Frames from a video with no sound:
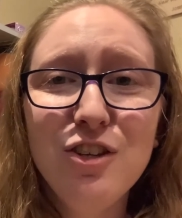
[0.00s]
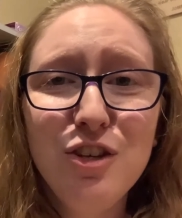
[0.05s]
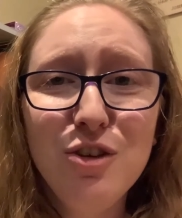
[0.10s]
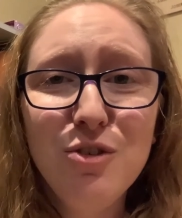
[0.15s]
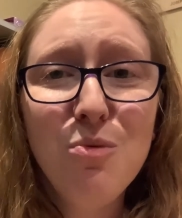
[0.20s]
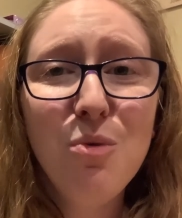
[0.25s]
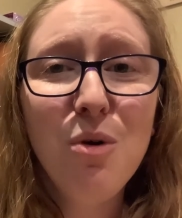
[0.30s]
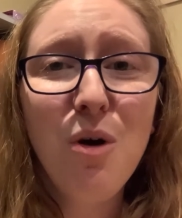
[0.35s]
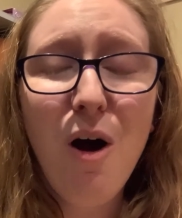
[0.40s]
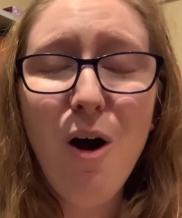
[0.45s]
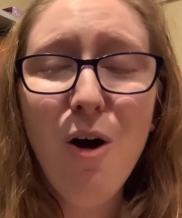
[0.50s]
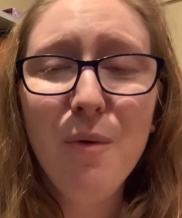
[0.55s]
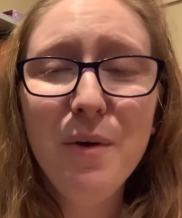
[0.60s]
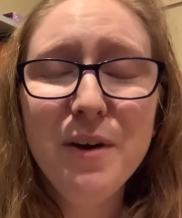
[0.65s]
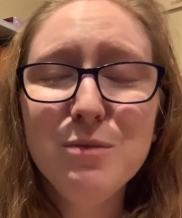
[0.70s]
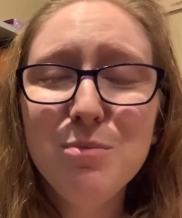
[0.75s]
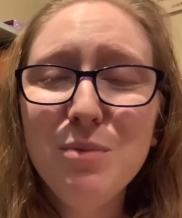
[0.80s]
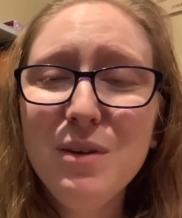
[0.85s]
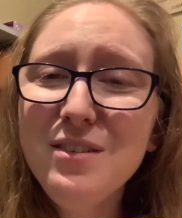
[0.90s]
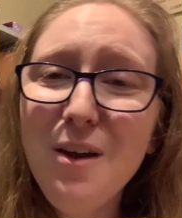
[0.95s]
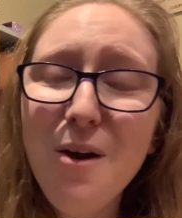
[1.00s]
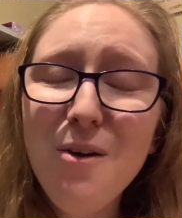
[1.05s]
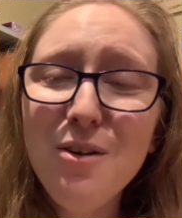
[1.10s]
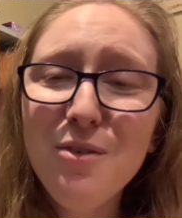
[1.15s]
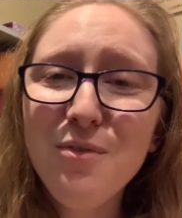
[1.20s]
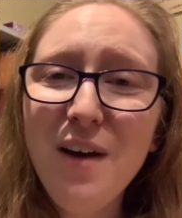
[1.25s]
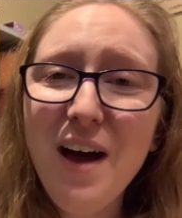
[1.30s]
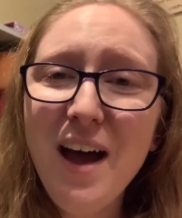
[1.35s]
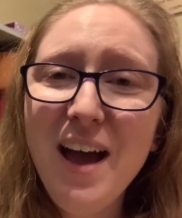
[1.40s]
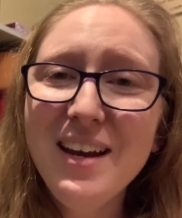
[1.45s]
you will always be
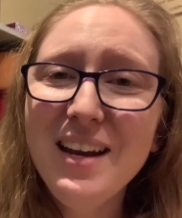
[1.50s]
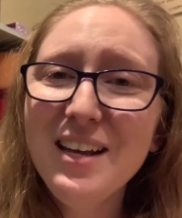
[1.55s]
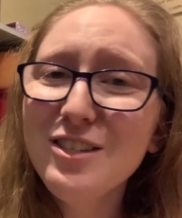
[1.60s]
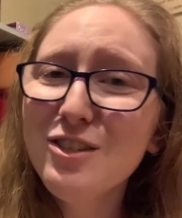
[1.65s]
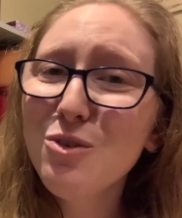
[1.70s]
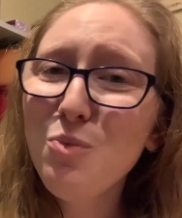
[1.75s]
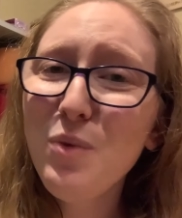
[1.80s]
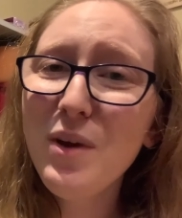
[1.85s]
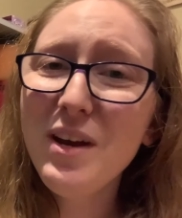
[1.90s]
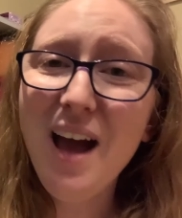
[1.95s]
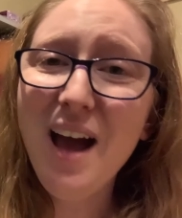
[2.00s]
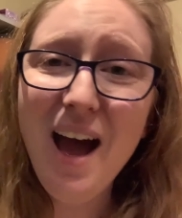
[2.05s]
notified as to when